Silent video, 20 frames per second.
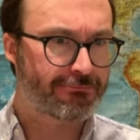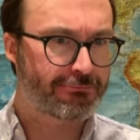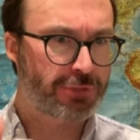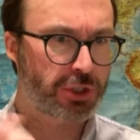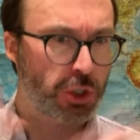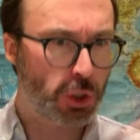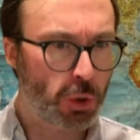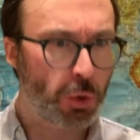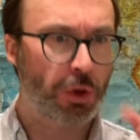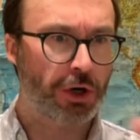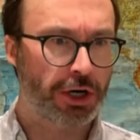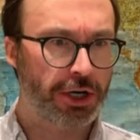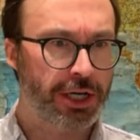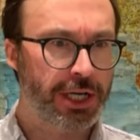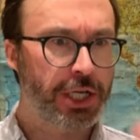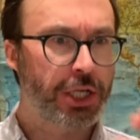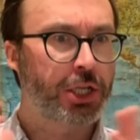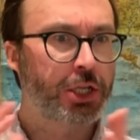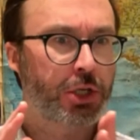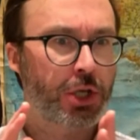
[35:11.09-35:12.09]
tour
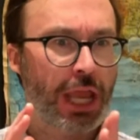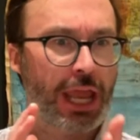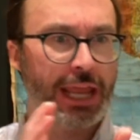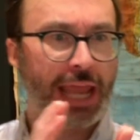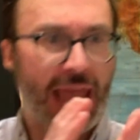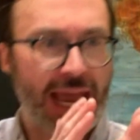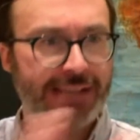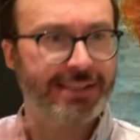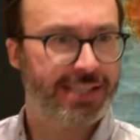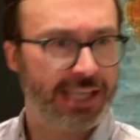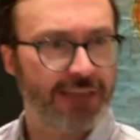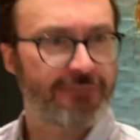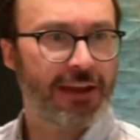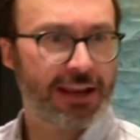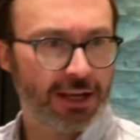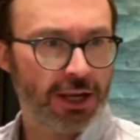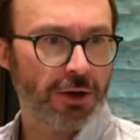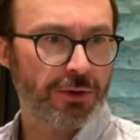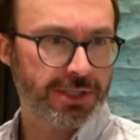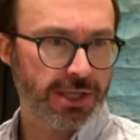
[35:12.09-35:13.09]
as the event
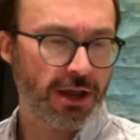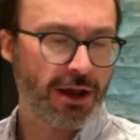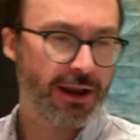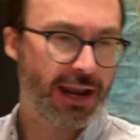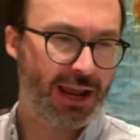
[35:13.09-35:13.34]
goes on.